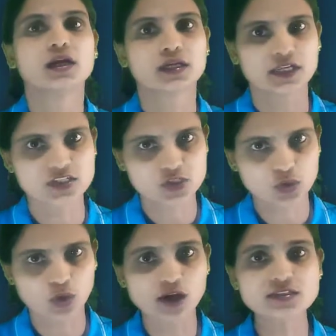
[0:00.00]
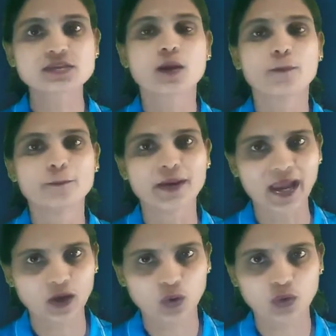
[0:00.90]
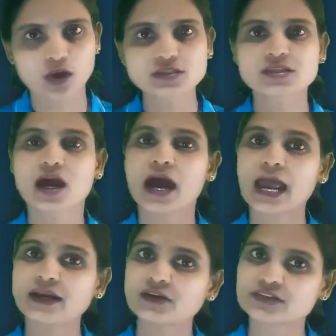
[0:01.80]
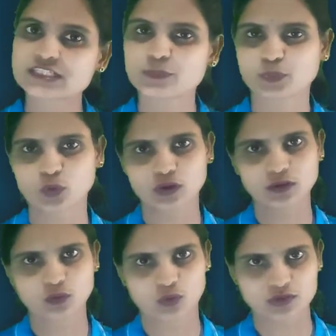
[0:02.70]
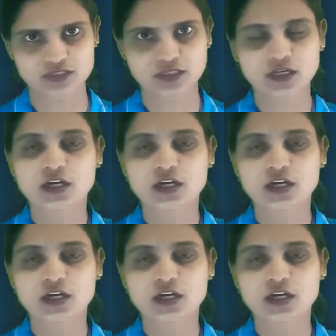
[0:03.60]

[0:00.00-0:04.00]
Test cross, back cross and reciprocal cross.